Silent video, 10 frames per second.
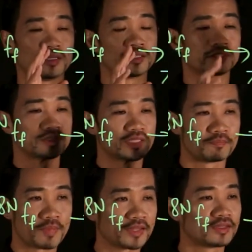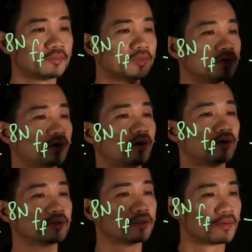is dependable
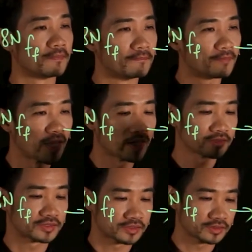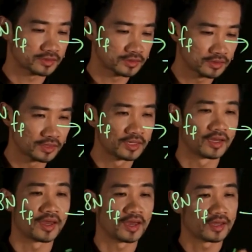on mass
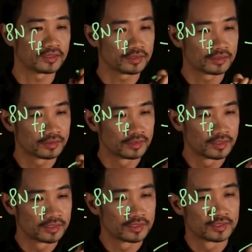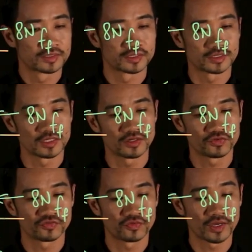and
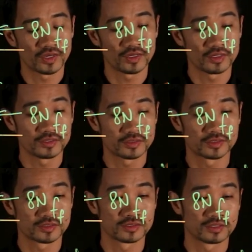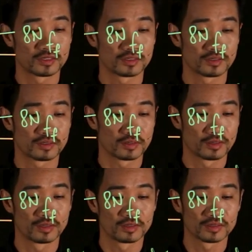surface
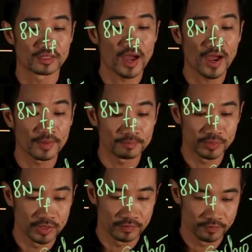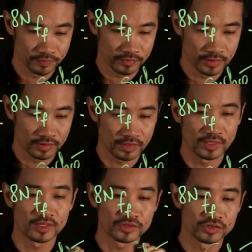type.
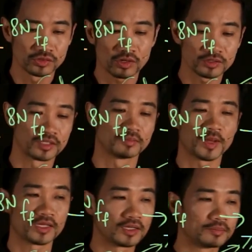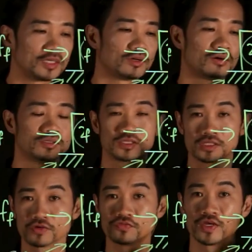It is not dependable on
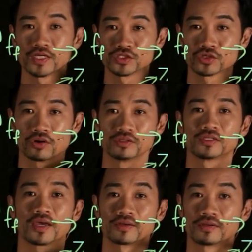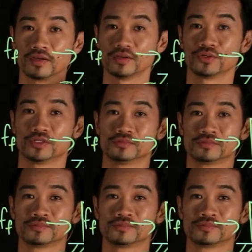surface contact area.